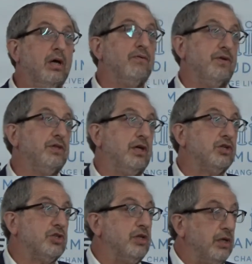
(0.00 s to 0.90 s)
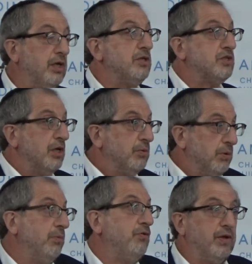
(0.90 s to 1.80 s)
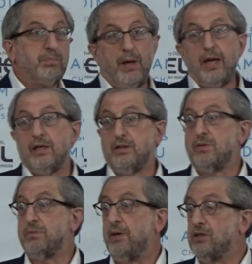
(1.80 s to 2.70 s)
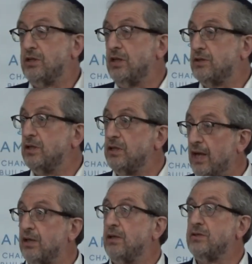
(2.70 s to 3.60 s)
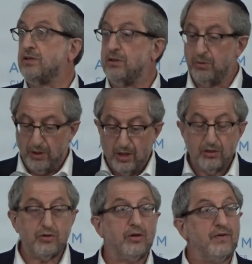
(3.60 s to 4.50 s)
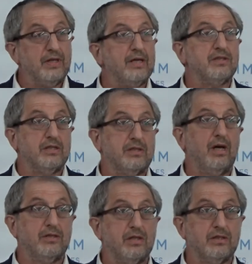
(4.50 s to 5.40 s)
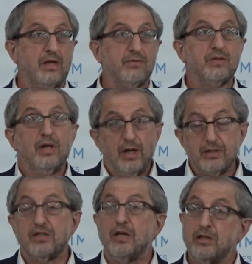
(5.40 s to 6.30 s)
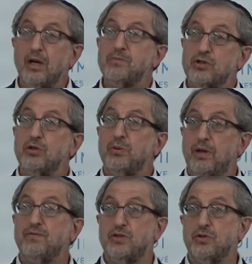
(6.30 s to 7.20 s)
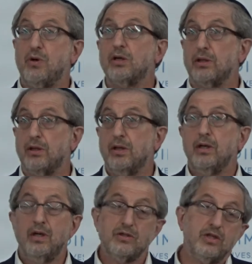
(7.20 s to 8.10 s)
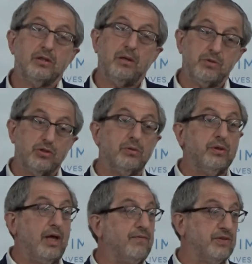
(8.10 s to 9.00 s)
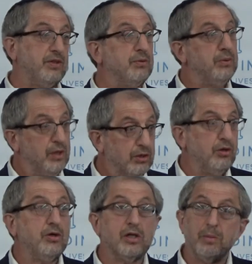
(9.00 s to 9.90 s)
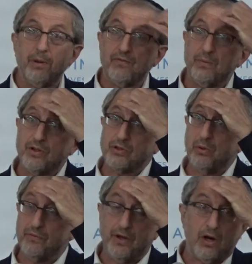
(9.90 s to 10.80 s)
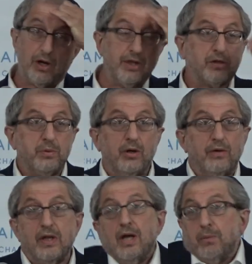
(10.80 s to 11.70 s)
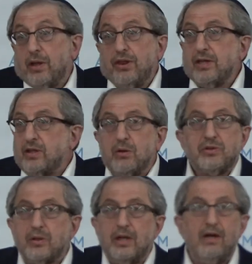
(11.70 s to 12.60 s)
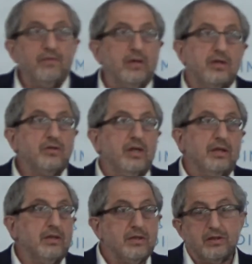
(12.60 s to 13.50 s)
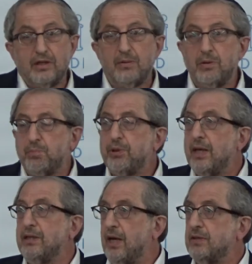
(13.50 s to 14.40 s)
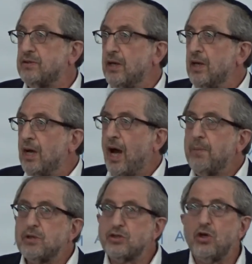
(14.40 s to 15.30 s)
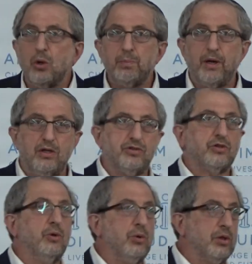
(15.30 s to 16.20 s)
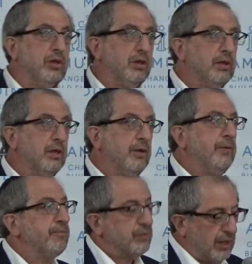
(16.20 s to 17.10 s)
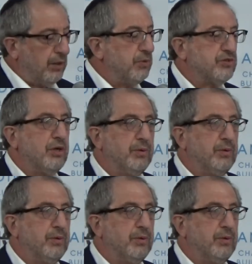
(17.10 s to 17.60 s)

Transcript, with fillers: of addiction is removing pain, as was mentioned, It's to, it's to sort of anesthetize ourselves. And sometimes children have to struggle. And sometimes children have to learn a little bit from the school of hard knocks. We don't have, one of the things I also can never understand is this thing with play dates. I was told by a school, and I won't say